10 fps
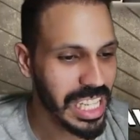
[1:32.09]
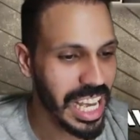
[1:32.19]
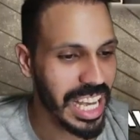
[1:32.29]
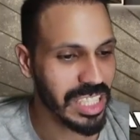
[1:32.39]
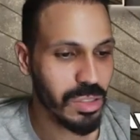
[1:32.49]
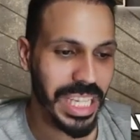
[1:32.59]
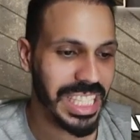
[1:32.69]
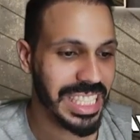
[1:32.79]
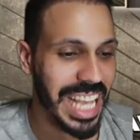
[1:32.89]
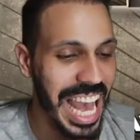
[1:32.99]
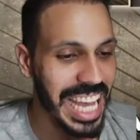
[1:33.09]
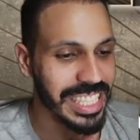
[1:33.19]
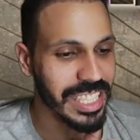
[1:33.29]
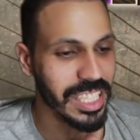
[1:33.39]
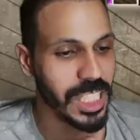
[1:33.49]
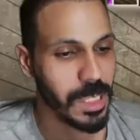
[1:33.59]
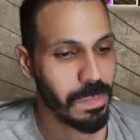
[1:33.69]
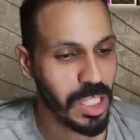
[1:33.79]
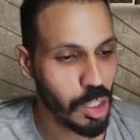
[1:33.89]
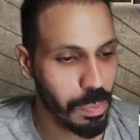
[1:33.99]
and you get to add their
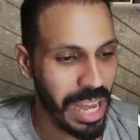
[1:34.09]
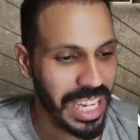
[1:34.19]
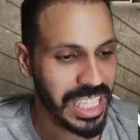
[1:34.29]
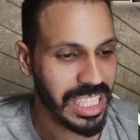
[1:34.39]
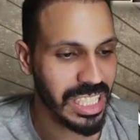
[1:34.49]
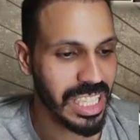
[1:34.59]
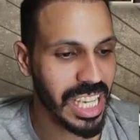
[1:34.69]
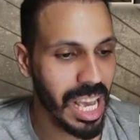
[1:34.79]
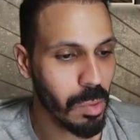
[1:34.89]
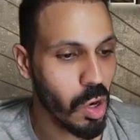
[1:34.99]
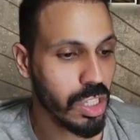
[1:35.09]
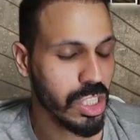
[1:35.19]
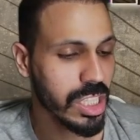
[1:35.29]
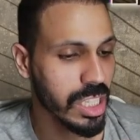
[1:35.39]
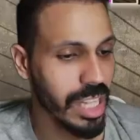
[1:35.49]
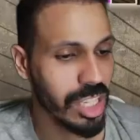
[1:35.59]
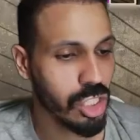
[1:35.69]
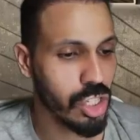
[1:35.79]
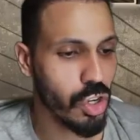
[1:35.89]
special pioneers of the game cards to your collection.